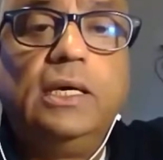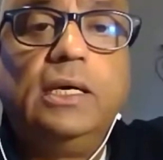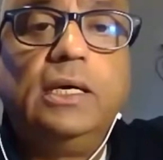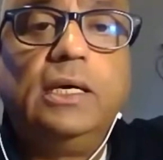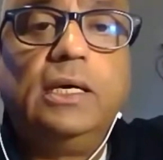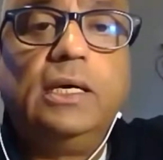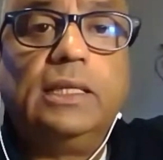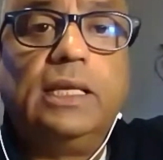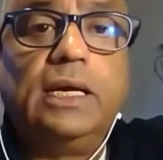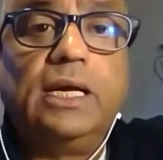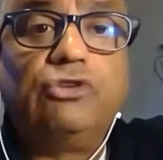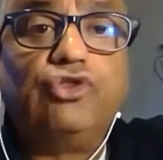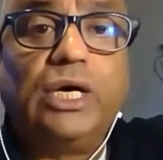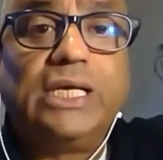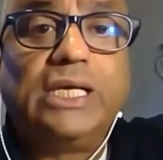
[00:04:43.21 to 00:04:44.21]
uh, that
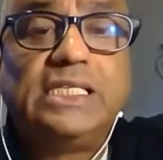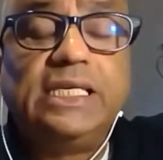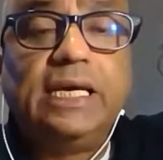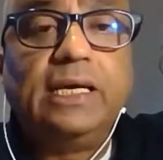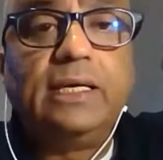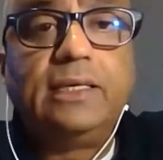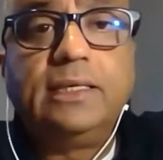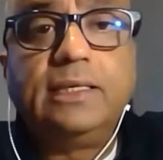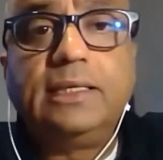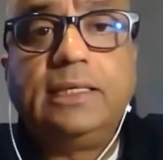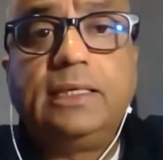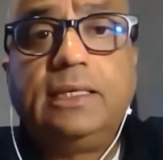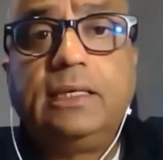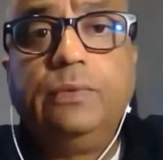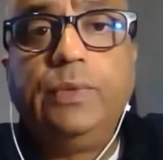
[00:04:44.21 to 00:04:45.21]
are transient
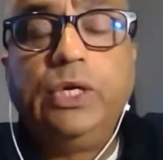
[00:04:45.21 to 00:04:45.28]
uh,